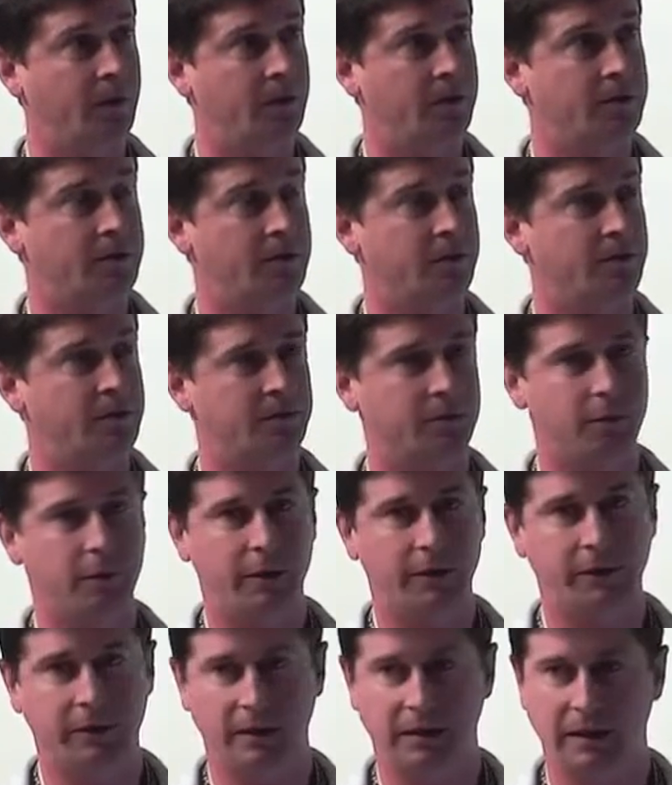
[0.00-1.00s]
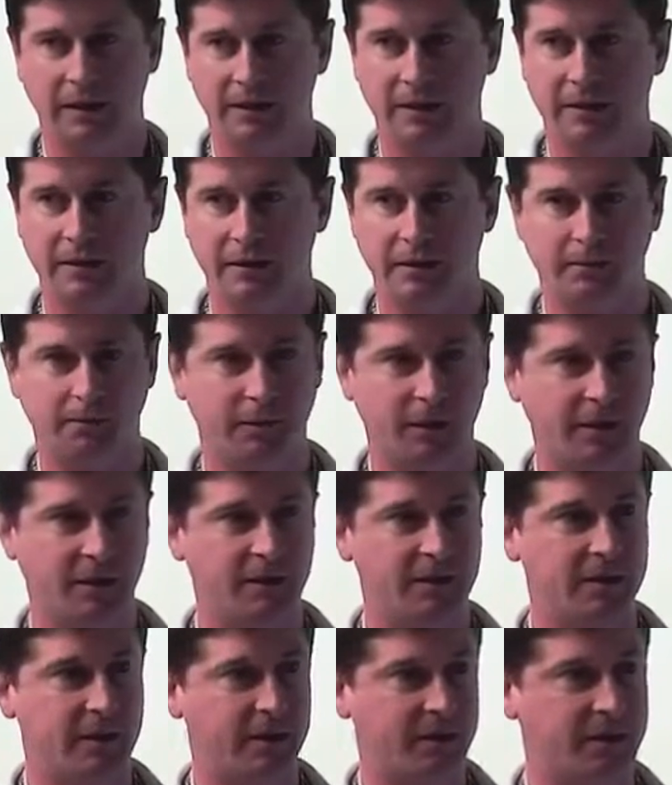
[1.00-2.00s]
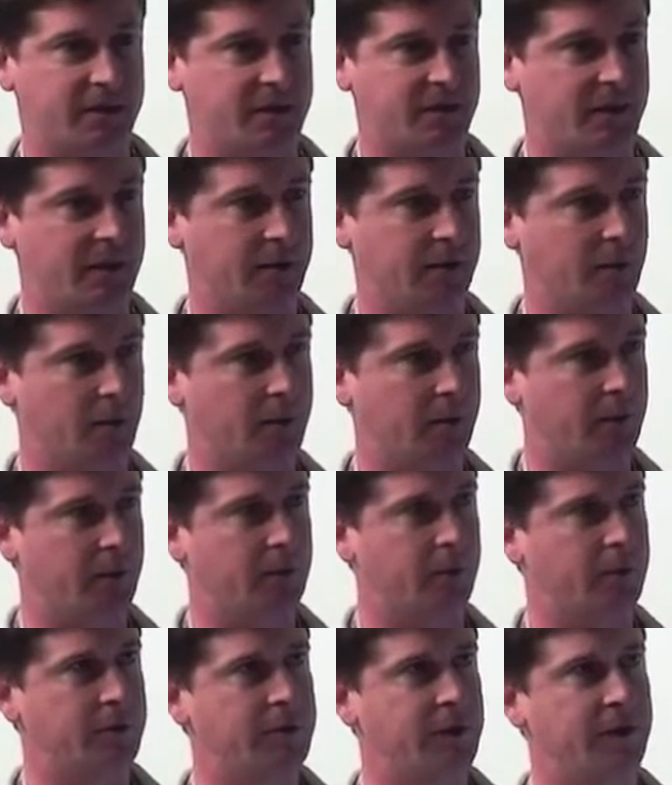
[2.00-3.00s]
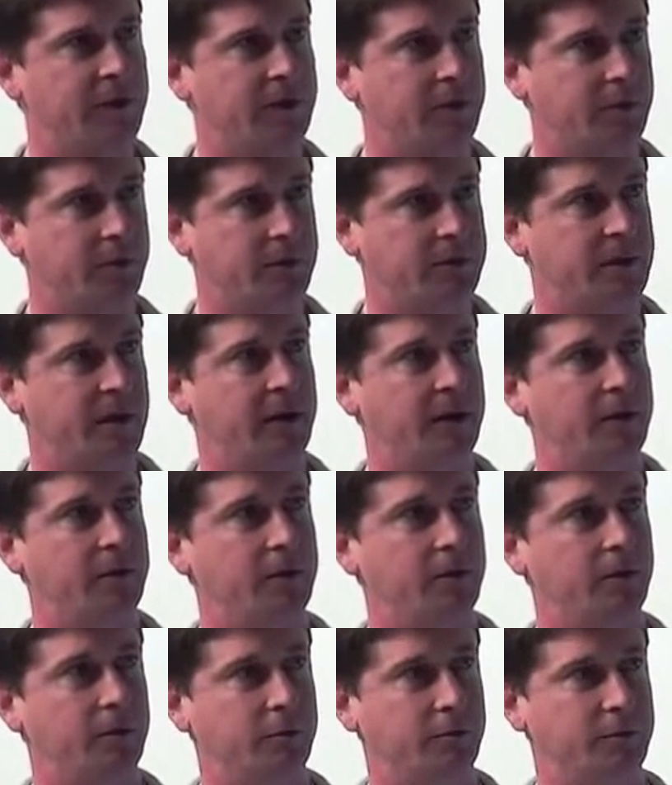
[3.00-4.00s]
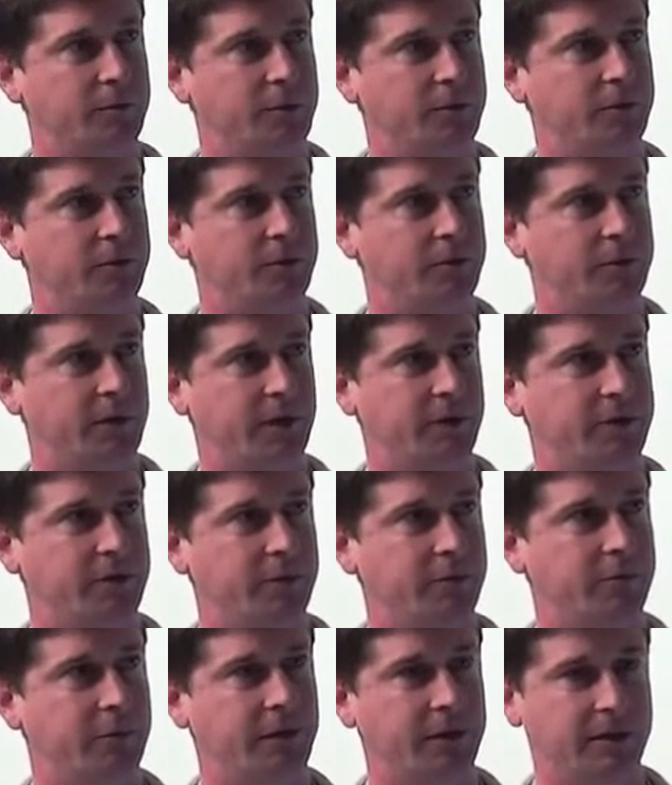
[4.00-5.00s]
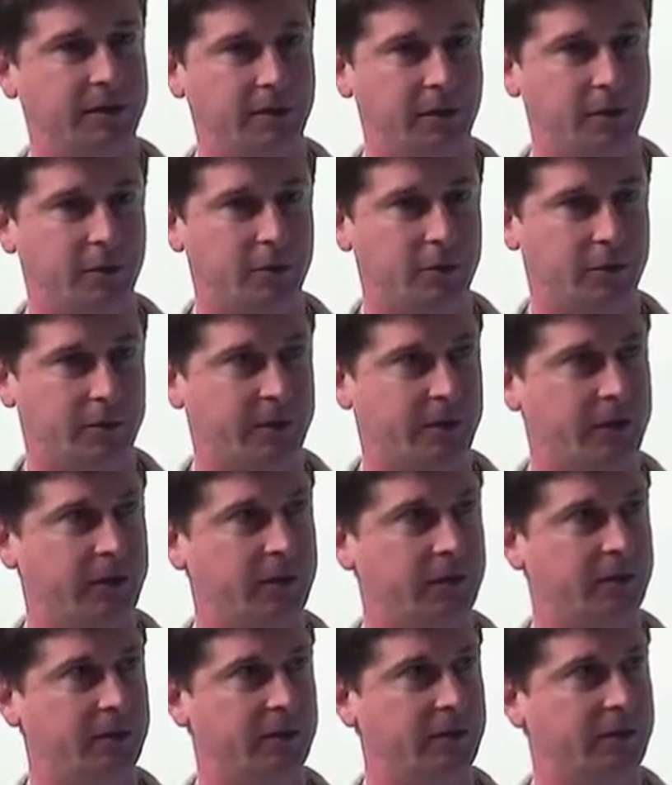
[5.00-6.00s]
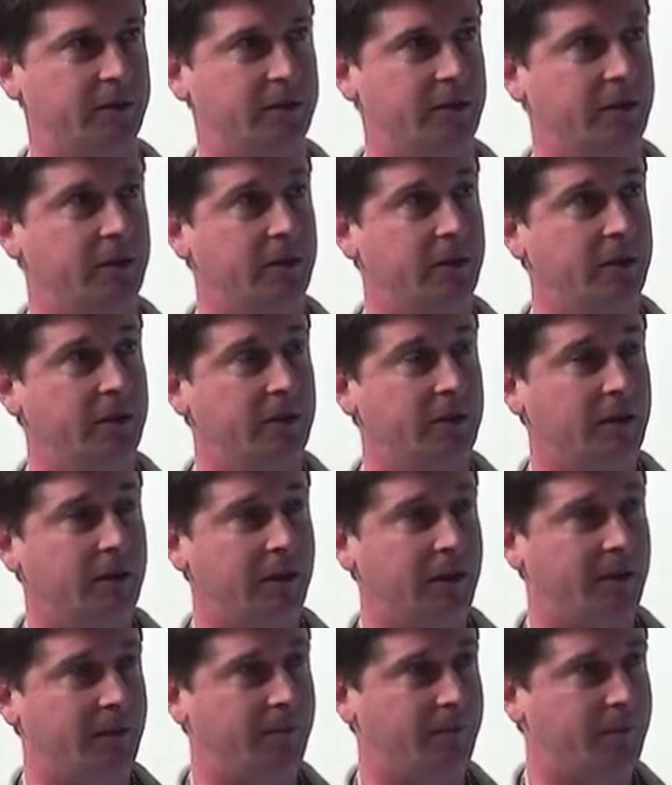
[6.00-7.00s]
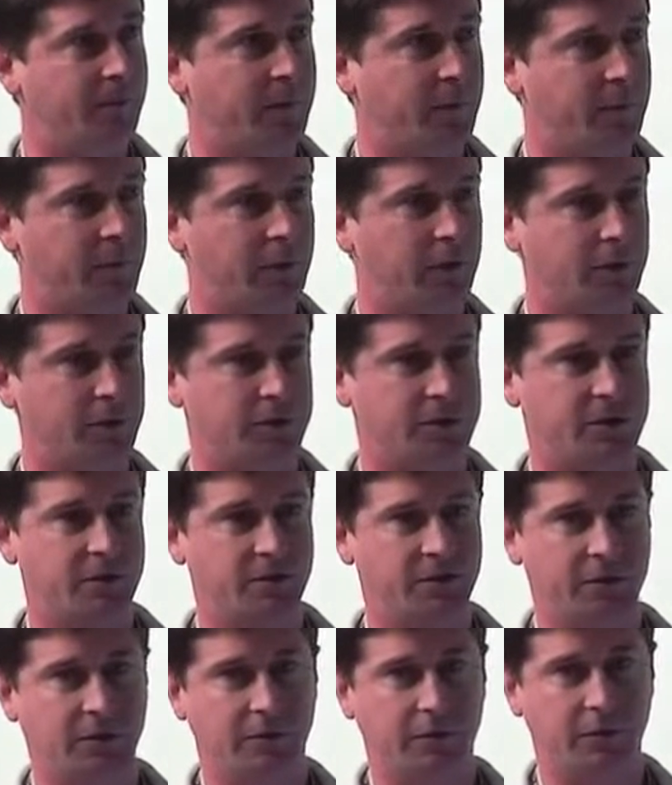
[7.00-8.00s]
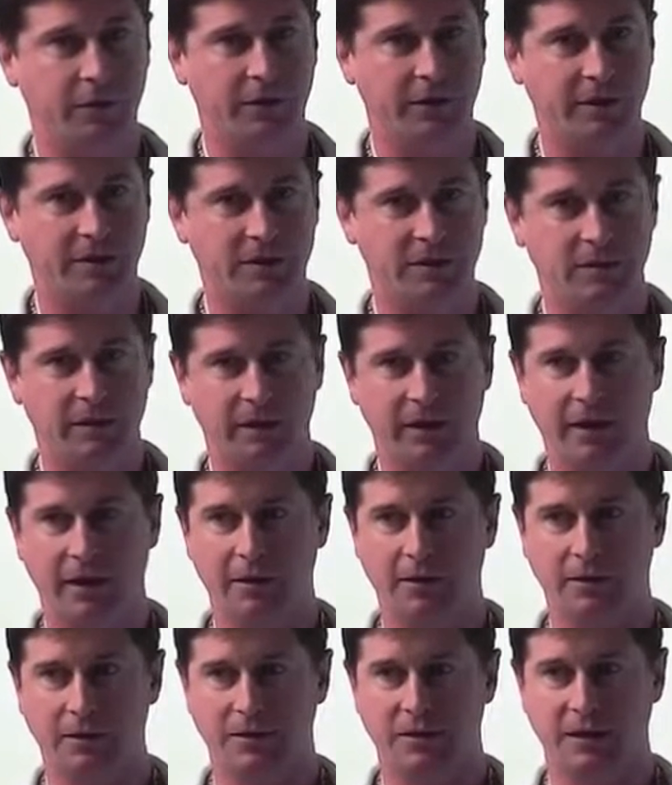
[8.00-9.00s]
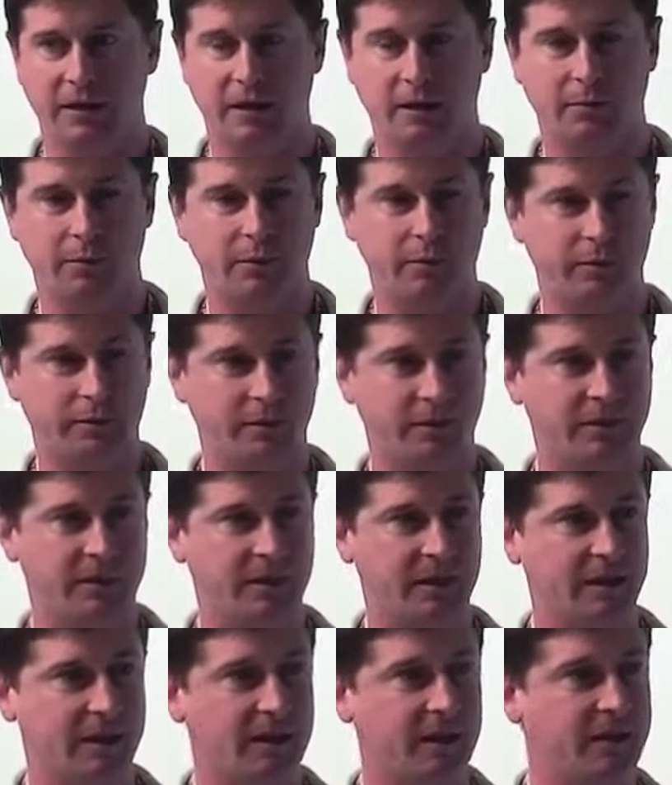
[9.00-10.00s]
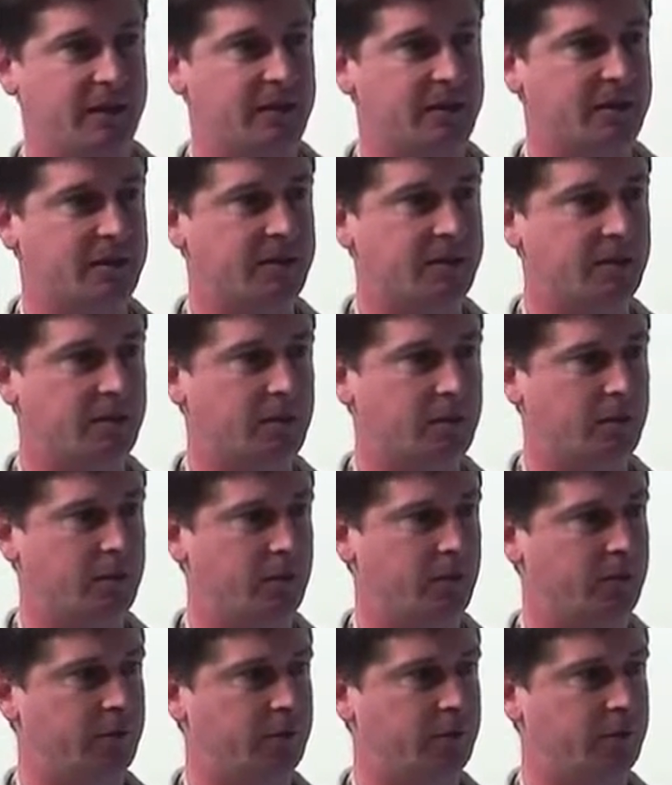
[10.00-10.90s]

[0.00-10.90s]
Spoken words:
So there's quite a lengthy index there. I mean, it would take you a day or two to actually read the whole thing. And there are lots of different things about how to set up your DNS, your